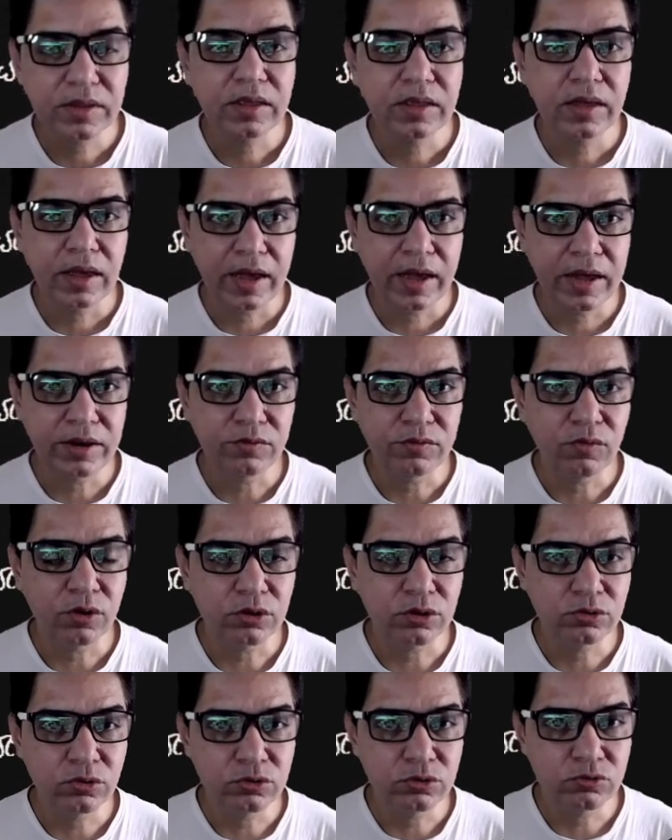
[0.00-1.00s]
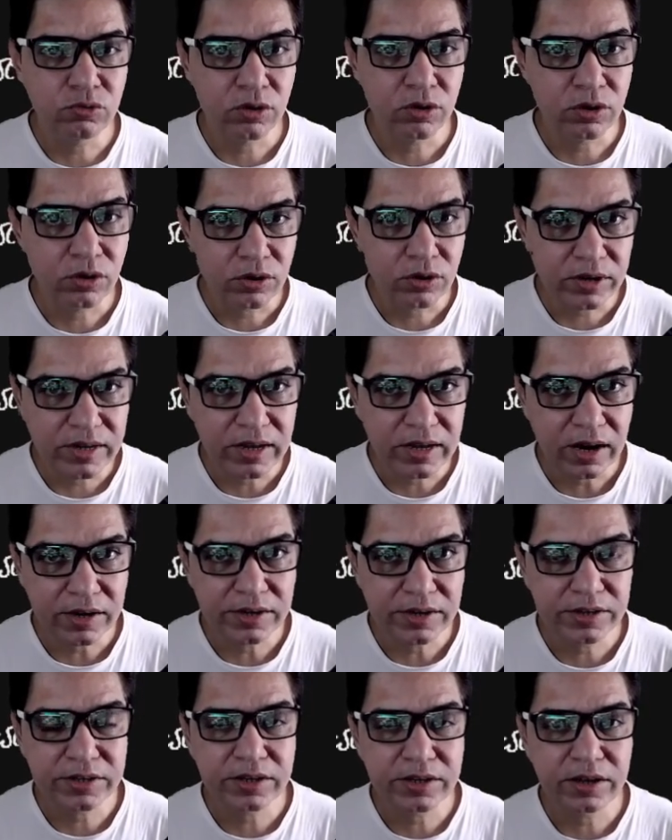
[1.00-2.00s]
and for those who are not
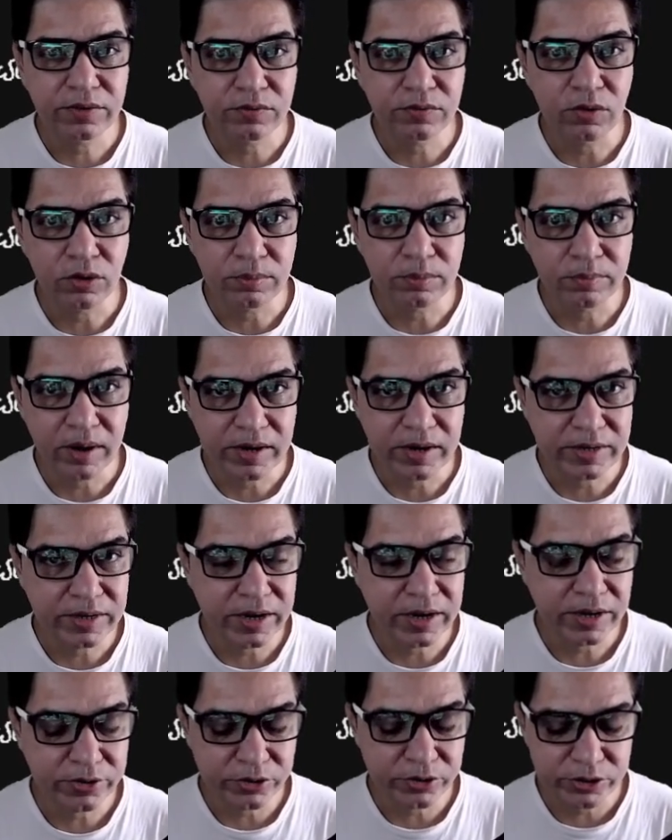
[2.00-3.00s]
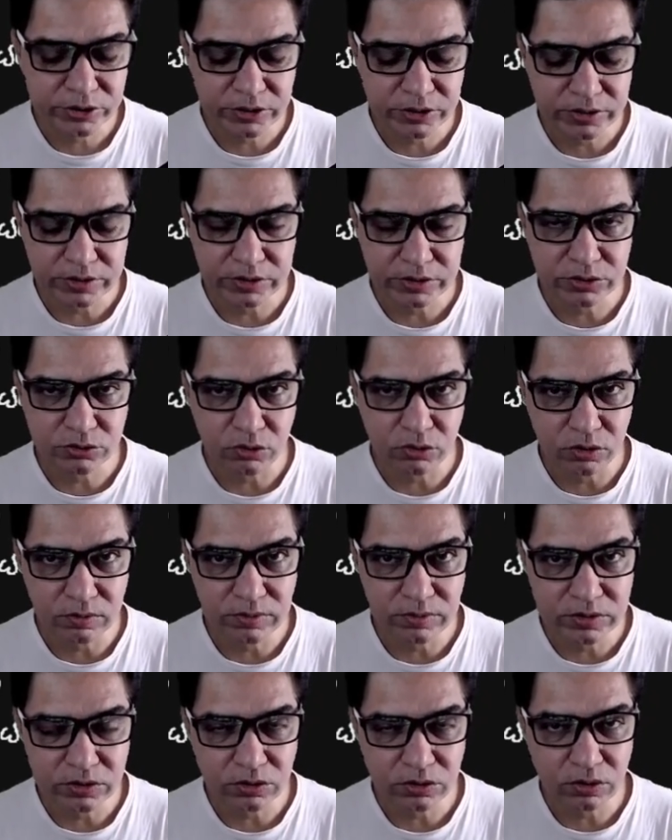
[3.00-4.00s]
dehydrated, have got mild dehydration, it's always
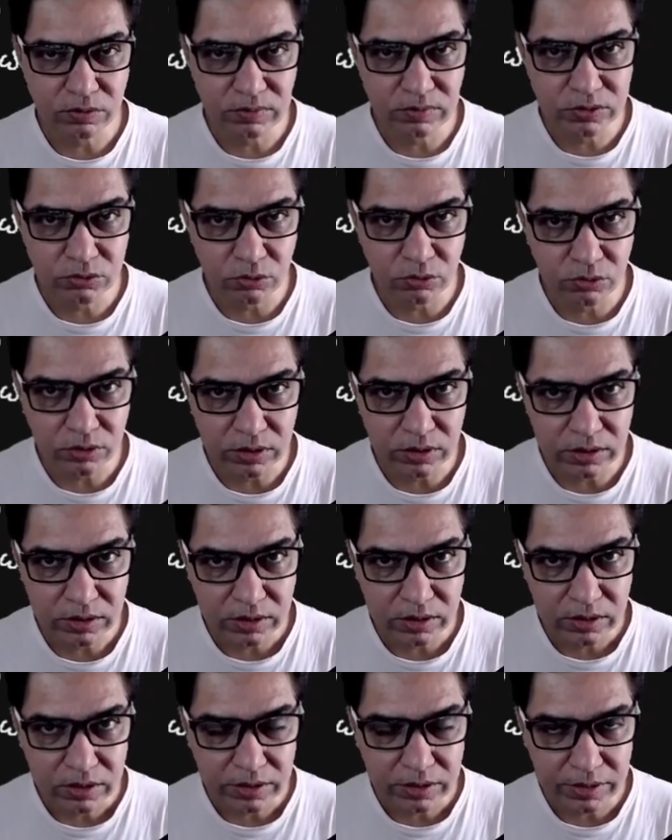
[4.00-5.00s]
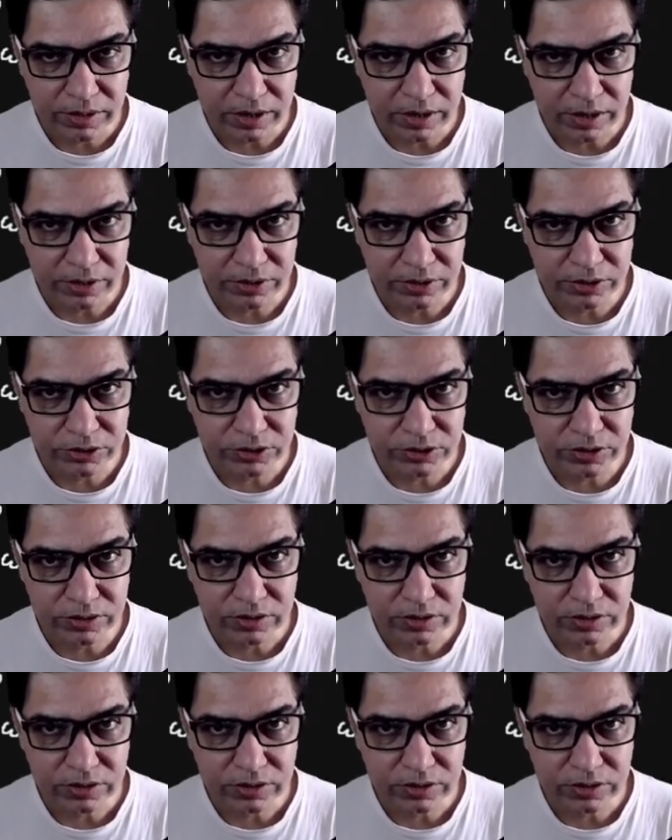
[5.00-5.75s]
and always oral rehydration